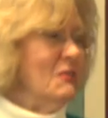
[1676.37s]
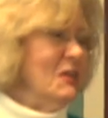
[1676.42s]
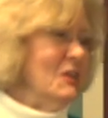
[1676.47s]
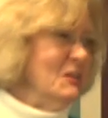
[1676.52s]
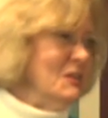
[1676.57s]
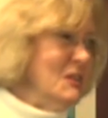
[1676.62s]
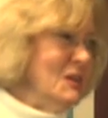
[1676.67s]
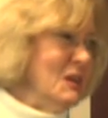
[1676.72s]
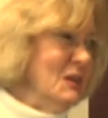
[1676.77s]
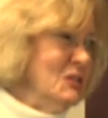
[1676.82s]
of
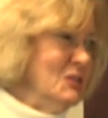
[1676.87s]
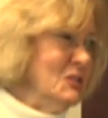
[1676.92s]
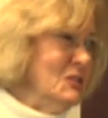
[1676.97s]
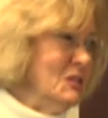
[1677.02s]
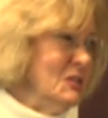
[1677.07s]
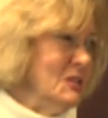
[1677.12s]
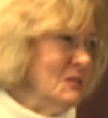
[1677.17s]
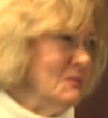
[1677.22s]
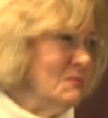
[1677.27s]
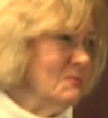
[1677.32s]

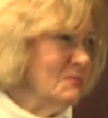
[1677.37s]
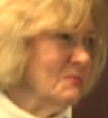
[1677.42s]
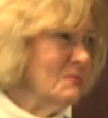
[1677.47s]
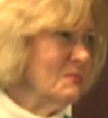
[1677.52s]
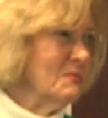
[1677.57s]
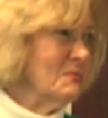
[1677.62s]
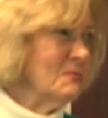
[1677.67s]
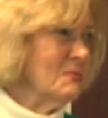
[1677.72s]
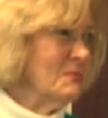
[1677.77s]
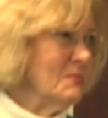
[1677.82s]
ADHD?
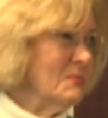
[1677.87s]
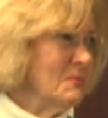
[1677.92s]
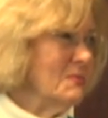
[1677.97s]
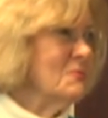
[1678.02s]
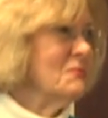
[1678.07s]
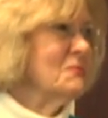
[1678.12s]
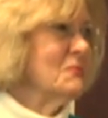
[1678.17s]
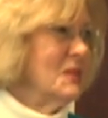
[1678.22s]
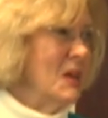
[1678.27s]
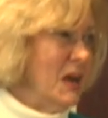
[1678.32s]

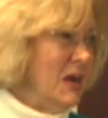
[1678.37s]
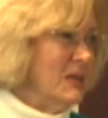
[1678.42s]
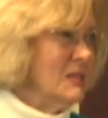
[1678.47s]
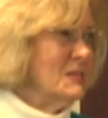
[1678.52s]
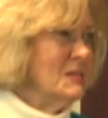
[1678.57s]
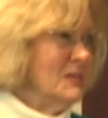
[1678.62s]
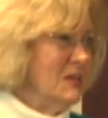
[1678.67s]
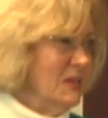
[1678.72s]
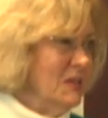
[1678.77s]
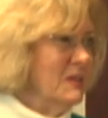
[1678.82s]

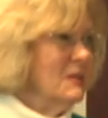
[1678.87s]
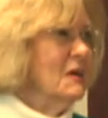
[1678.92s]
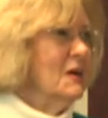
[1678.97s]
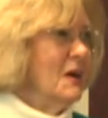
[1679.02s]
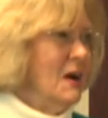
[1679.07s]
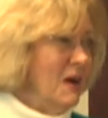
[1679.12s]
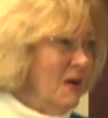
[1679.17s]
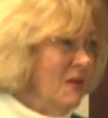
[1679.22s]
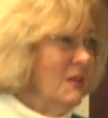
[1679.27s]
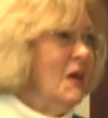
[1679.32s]
Yes,
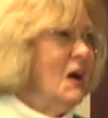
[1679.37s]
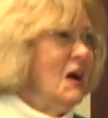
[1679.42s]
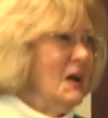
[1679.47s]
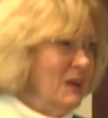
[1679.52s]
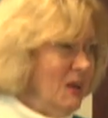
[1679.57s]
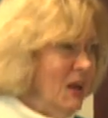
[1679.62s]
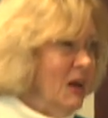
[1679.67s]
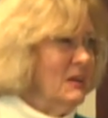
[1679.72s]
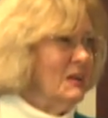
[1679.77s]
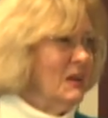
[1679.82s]
a whole lot,
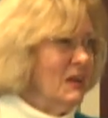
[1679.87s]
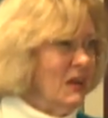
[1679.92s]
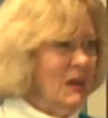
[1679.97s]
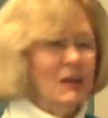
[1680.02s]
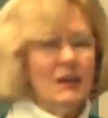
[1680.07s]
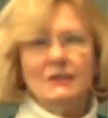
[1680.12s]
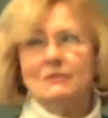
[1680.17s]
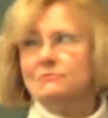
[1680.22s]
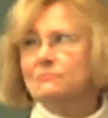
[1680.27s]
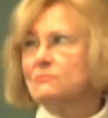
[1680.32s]
lot, lot, lot,
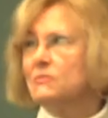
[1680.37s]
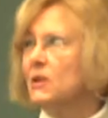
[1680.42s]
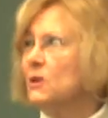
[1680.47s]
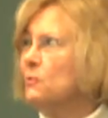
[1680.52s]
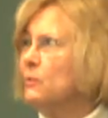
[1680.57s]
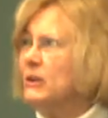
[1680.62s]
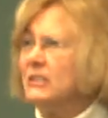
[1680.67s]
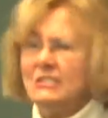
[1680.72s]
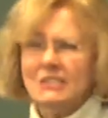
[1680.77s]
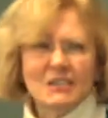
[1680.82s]
lot.
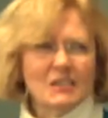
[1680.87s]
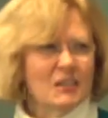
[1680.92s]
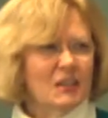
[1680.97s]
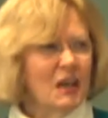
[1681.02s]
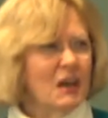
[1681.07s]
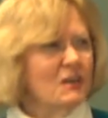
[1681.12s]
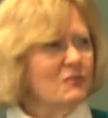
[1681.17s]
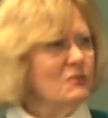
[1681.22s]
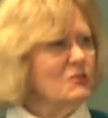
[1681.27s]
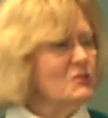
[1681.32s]
We're seeing a lot of